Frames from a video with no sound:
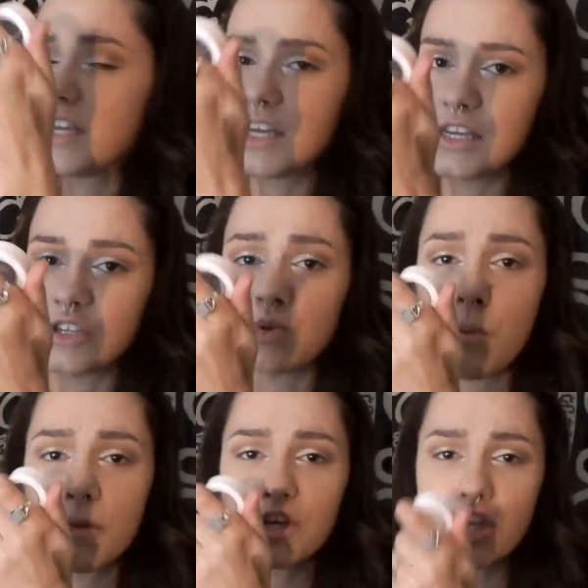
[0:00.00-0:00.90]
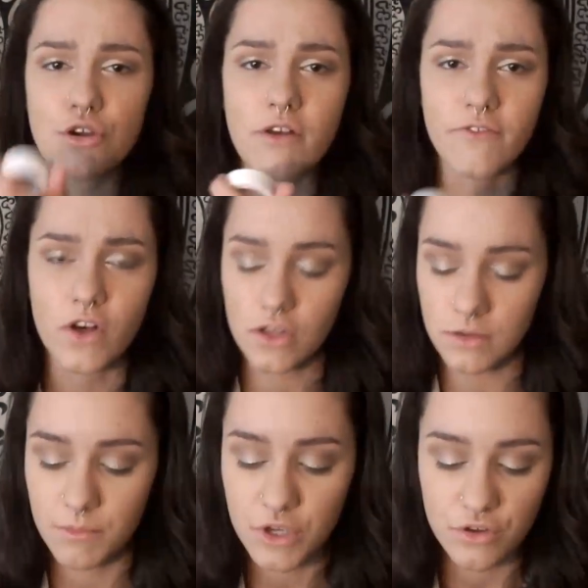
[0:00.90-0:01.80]
It is beautiful,
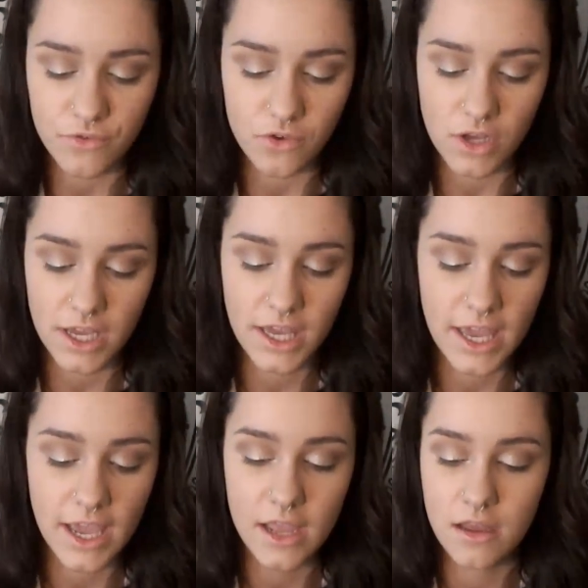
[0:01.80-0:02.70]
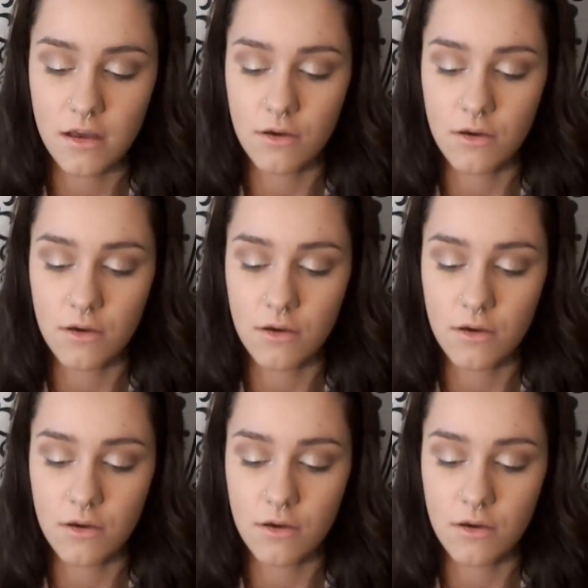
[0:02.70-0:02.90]
beautiful. I can't.